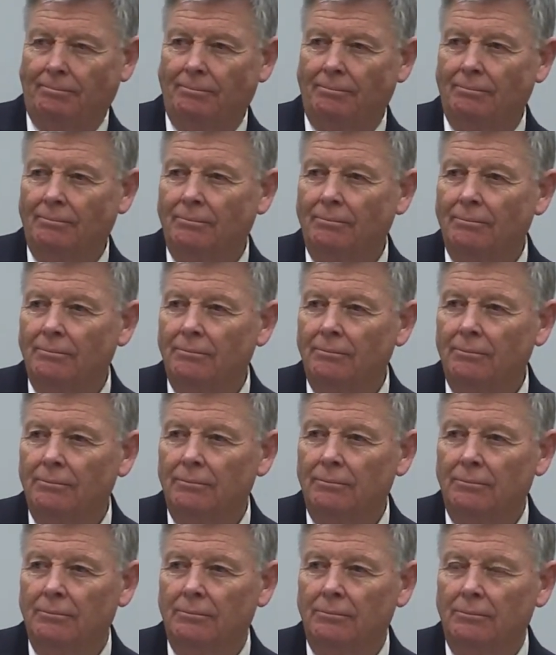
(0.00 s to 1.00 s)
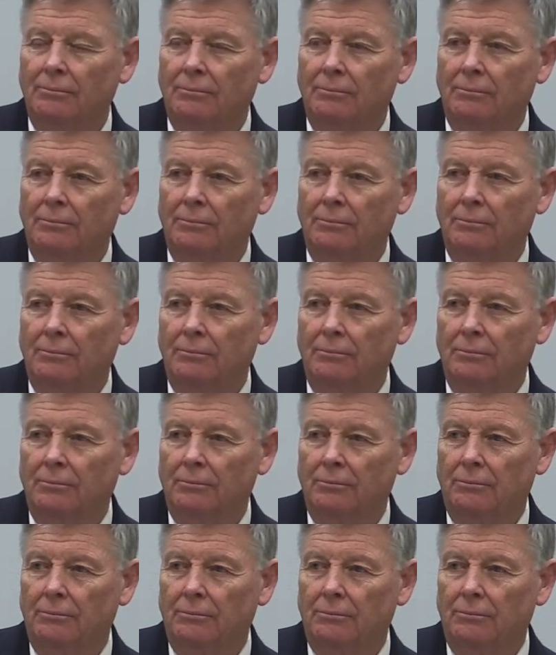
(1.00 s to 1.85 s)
[no speech]